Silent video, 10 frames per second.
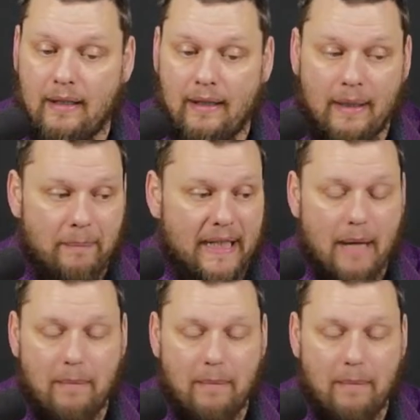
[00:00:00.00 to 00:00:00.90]
It became
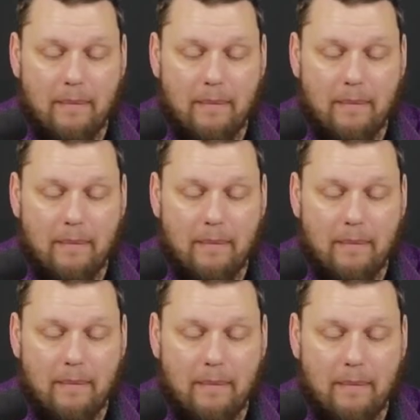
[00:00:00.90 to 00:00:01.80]
a title afterwards.
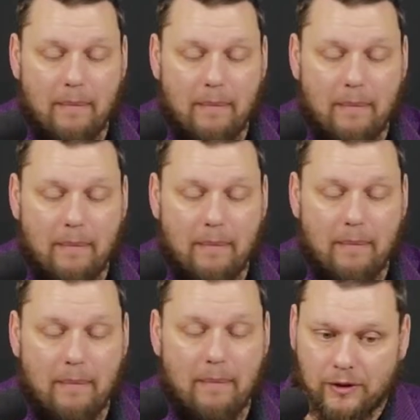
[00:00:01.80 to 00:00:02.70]
That's my
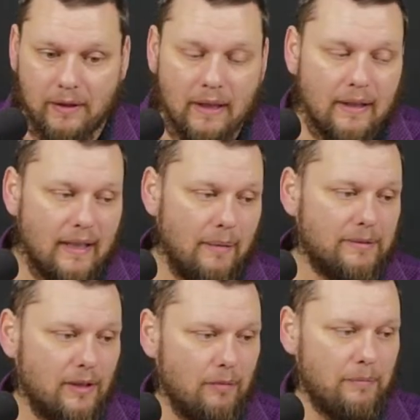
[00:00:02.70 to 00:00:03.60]
contention. So
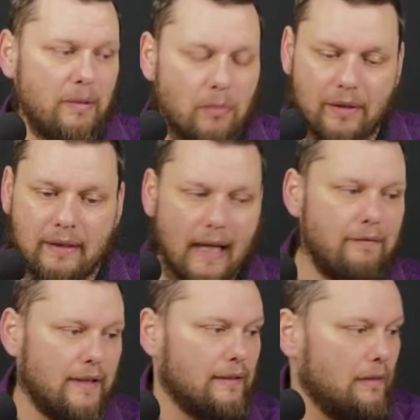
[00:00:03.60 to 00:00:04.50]
it would be worth diving
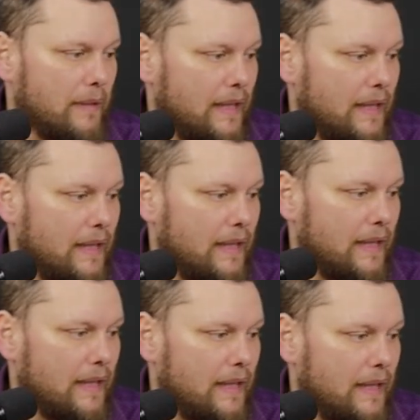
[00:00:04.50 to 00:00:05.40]
a little bit
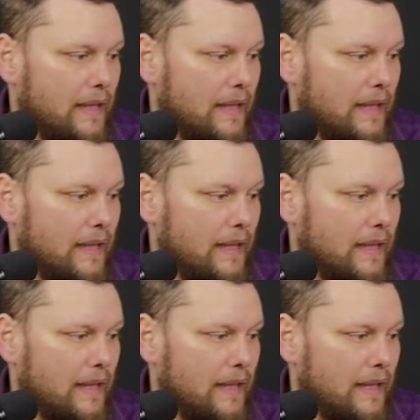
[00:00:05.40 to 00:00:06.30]
deeper into that.
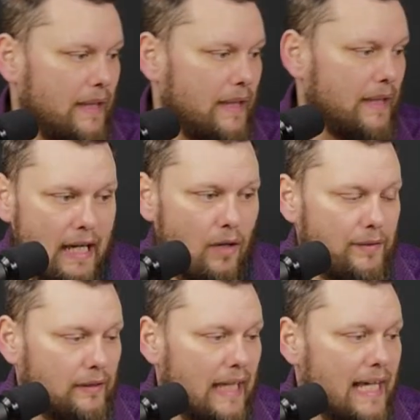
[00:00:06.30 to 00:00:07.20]
Now, the
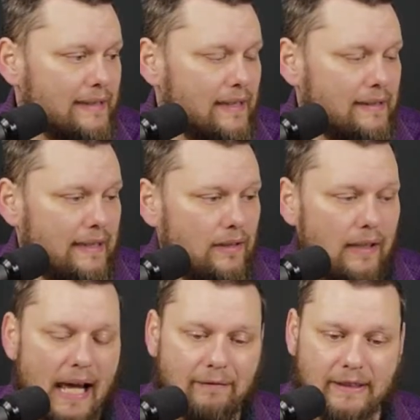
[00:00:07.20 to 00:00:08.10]
last deal
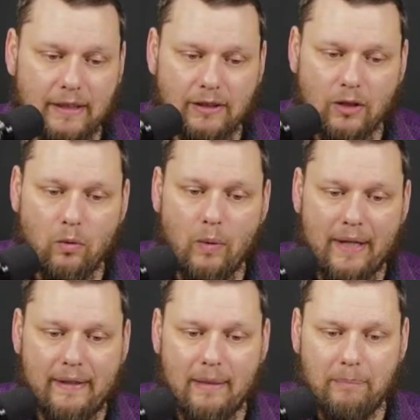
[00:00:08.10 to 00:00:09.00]
having to do
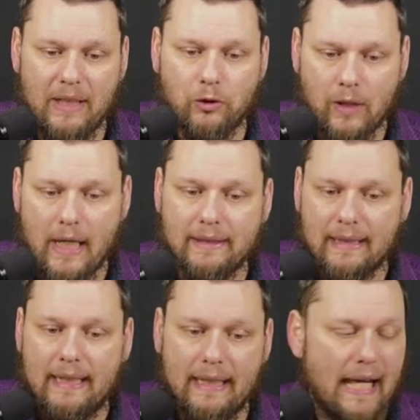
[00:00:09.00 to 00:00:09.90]
with it being
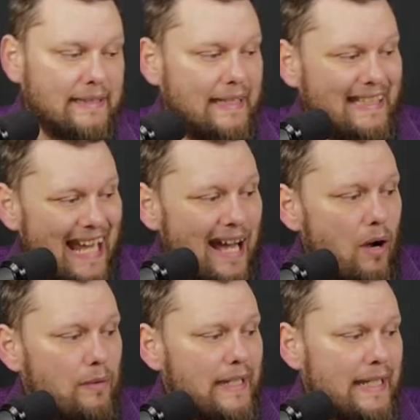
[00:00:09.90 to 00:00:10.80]
translated as a
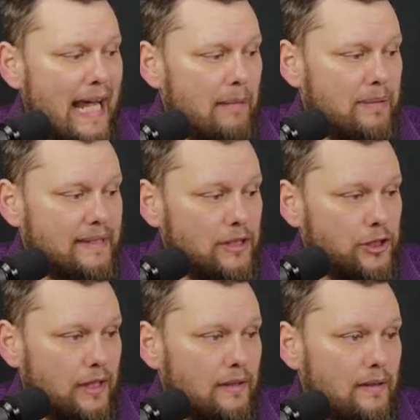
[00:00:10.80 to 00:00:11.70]
noun in
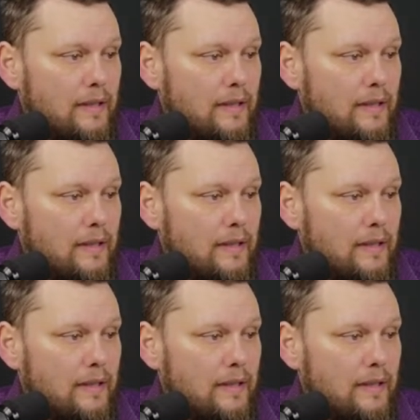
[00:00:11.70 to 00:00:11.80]
apposition